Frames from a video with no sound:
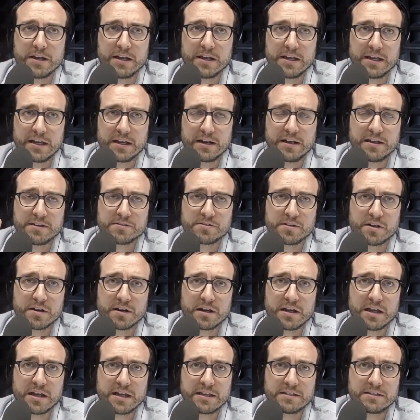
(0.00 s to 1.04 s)
Inglés
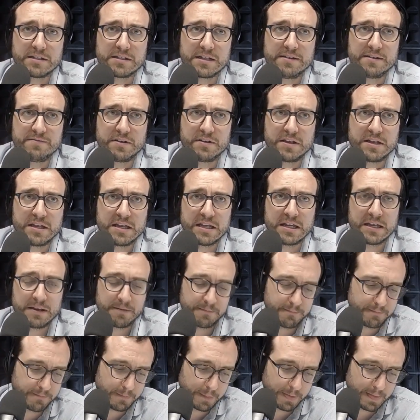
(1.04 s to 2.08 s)
Online TVE.
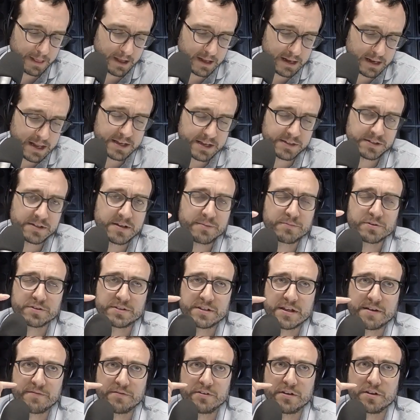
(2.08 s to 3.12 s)
Class number
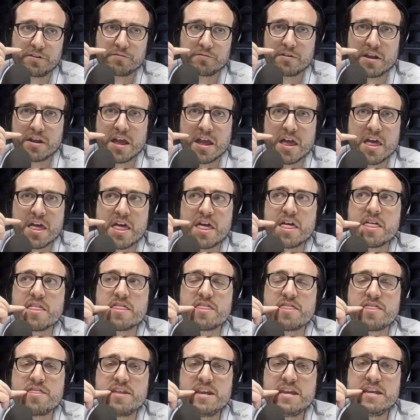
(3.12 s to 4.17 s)
73.
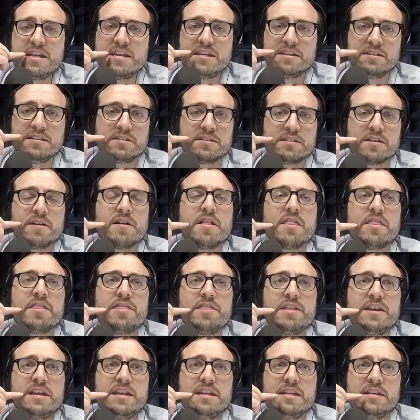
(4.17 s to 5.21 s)
These.
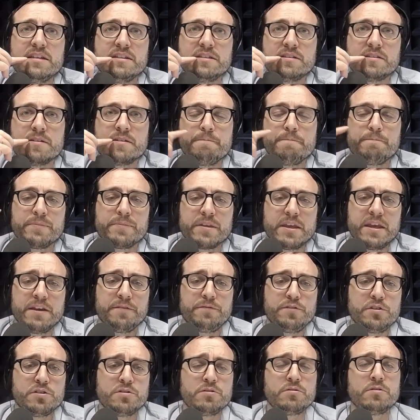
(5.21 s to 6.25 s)
If
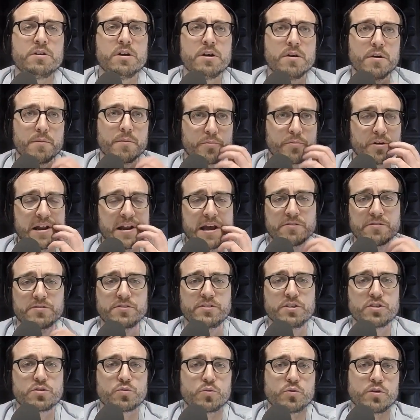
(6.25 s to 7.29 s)
you pronounce
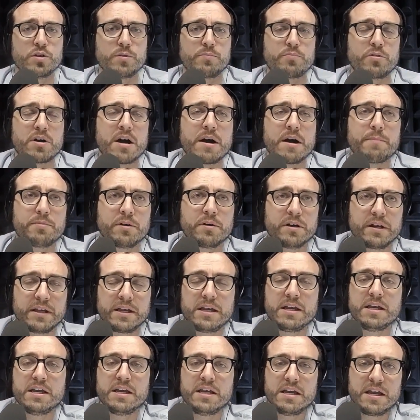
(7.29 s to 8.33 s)
this word properly,
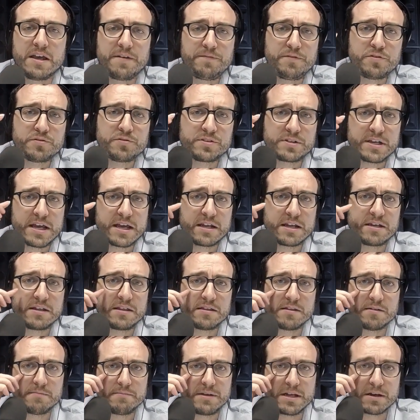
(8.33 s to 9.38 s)
if you stand in
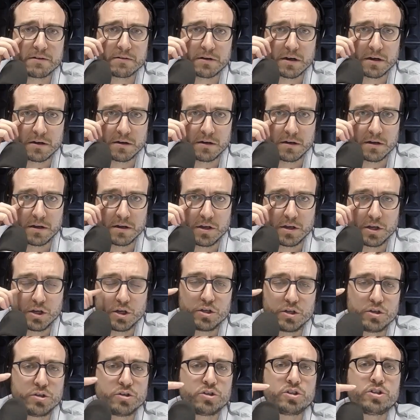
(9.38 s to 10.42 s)
the mirror,
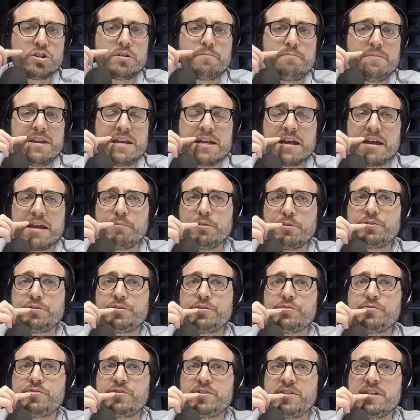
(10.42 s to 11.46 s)
you should be able to
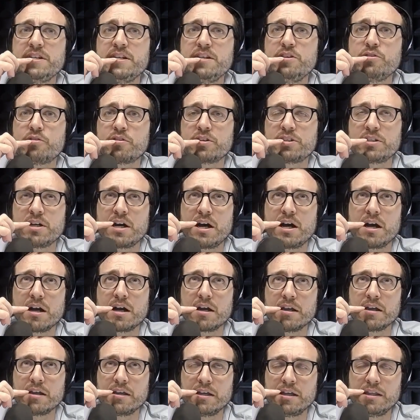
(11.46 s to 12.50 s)
see your
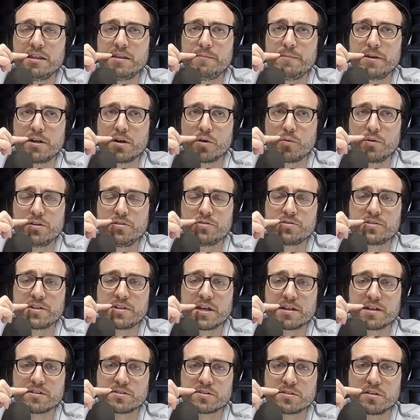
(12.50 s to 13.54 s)
tongue in the mirror when you say
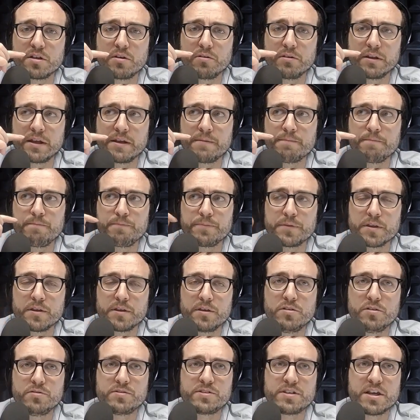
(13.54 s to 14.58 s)
it slowly.
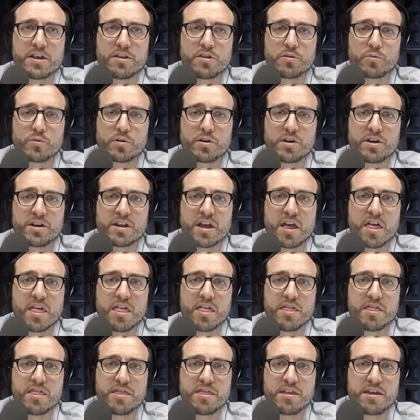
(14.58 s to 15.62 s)
You say the word
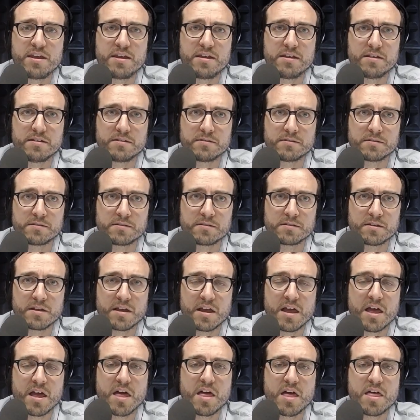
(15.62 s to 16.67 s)
these.
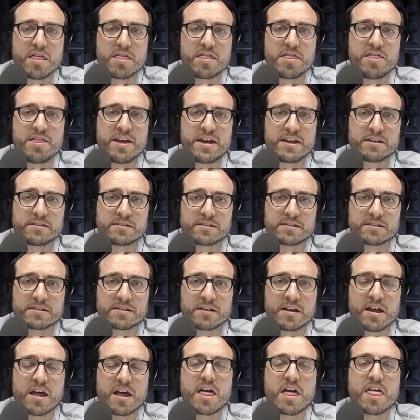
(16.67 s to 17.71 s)
This,
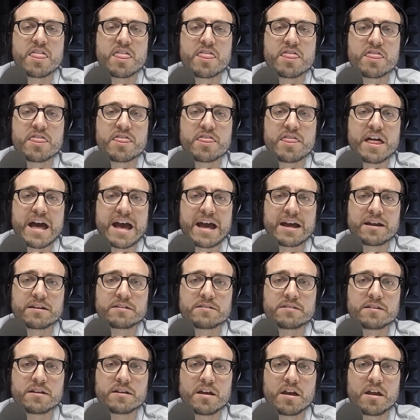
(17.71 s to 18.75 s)

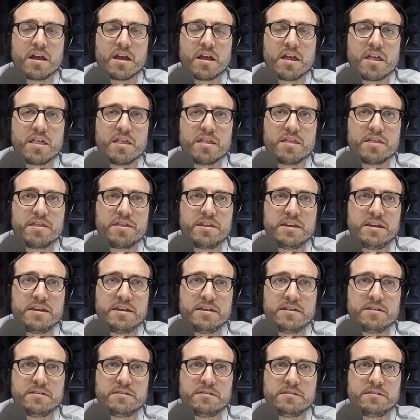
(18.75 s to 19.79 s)
that,
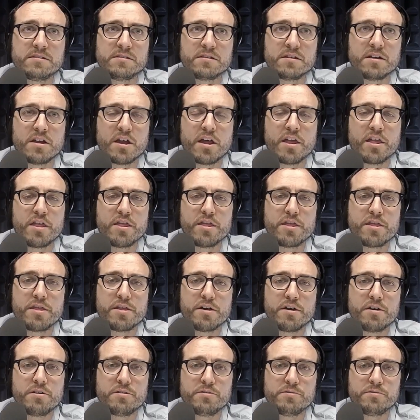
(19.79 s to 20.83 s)
these,
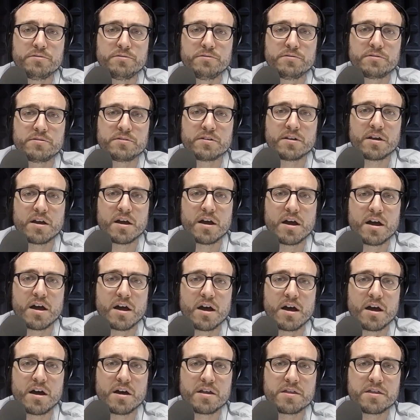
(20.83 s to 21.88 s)
those,
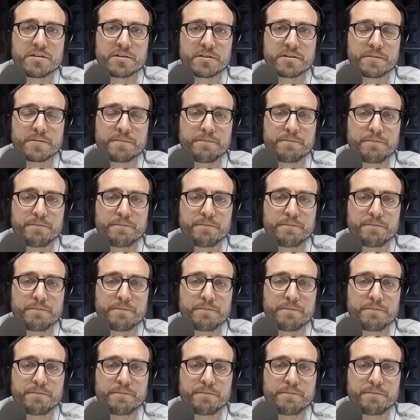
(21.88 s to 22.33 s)
other.